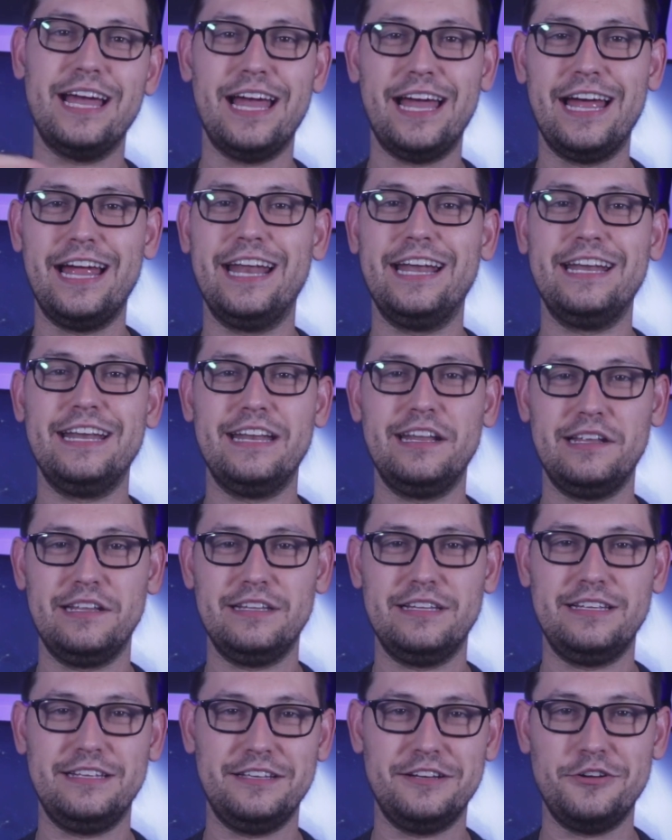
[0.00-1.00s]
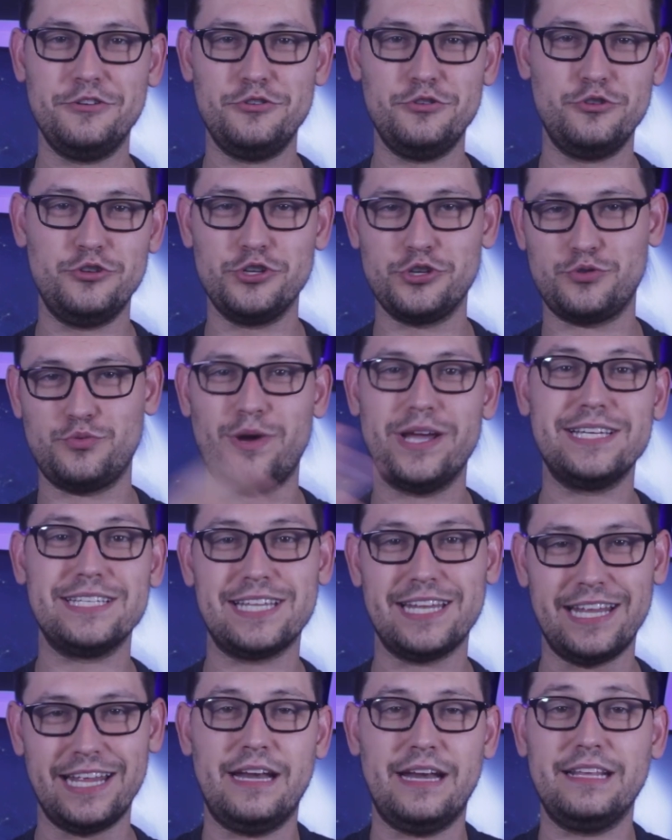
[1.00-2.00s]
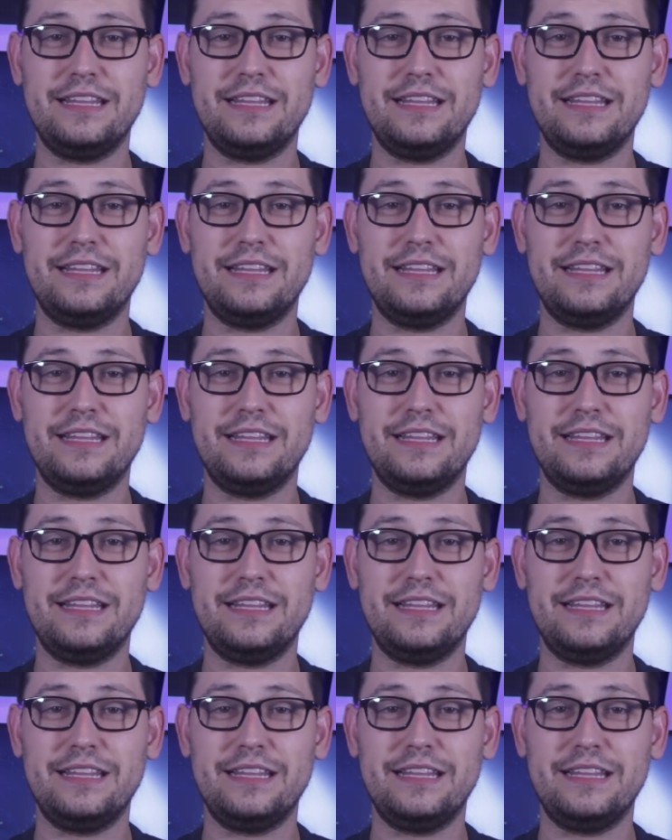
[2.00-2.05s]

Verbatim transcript: and you know, you just wasted